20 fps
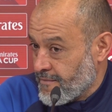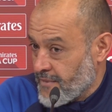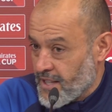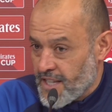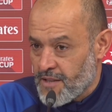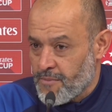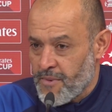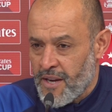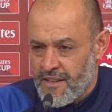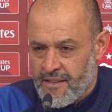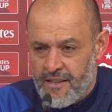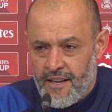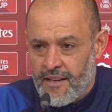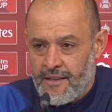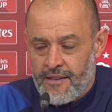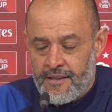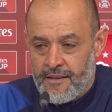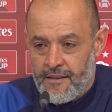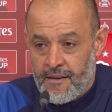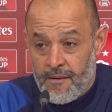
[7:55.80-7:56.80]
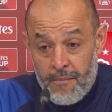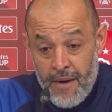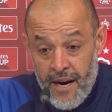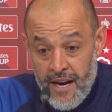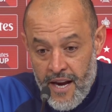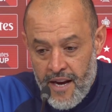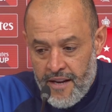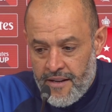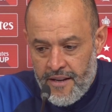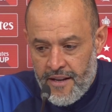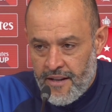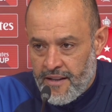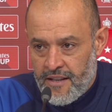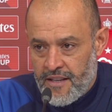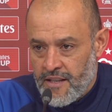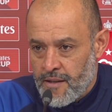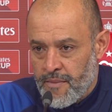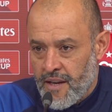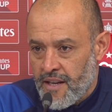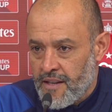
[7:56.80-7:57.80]
doesn't make sense. In my idea, it
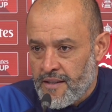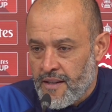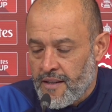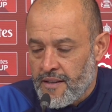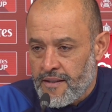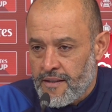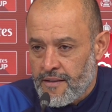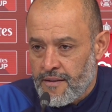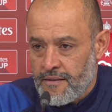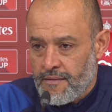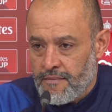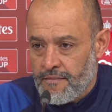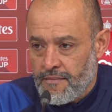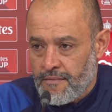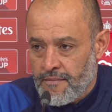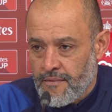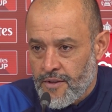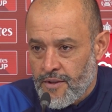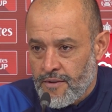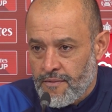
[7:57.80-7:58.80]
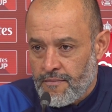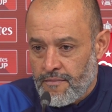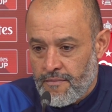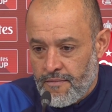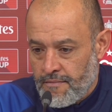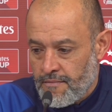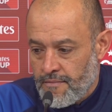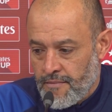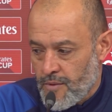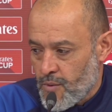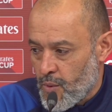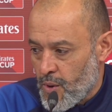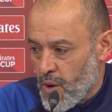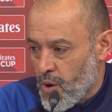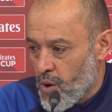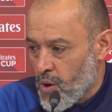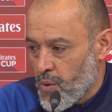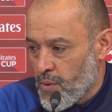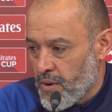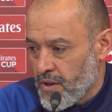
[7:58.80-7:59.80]
doesn't make sense. We
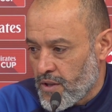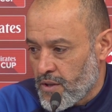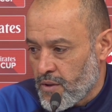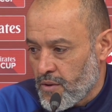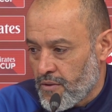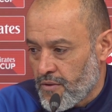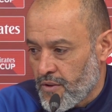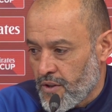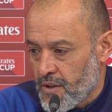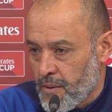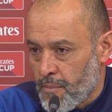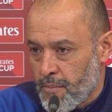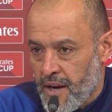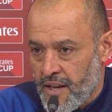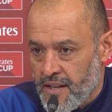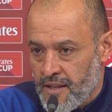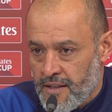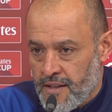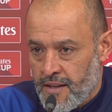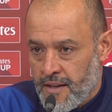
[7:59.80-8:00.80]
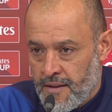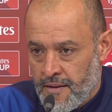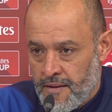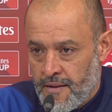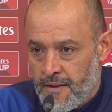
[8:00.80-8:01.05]
always look for the best.